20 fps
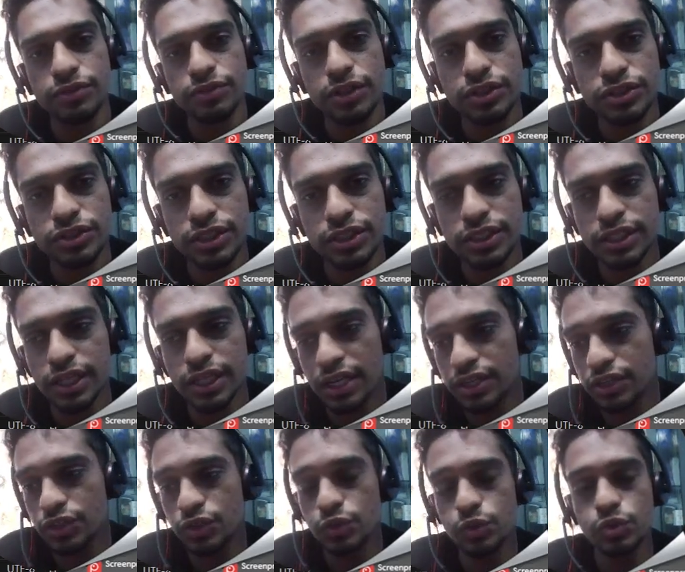function can
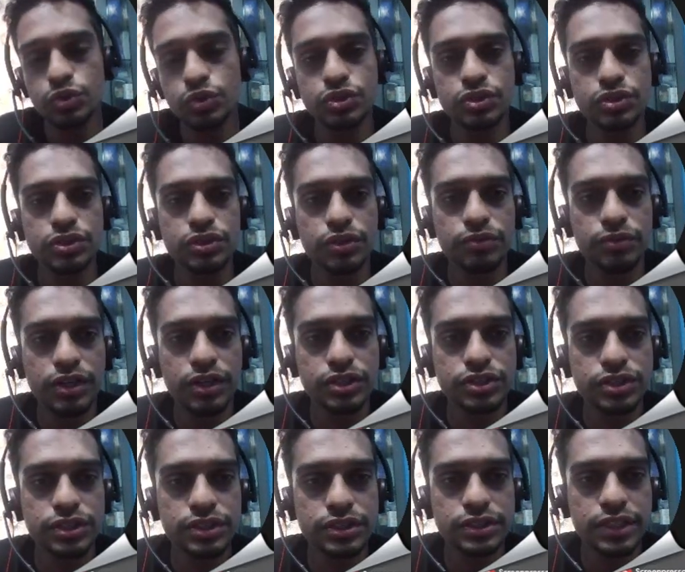use the
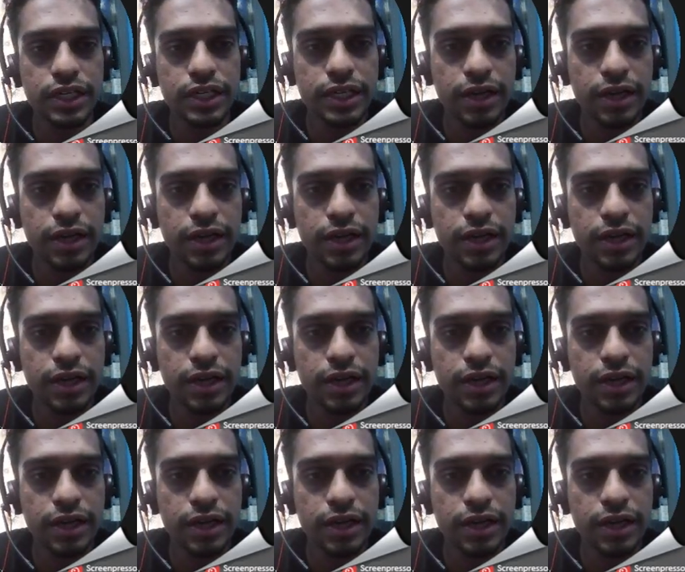functions that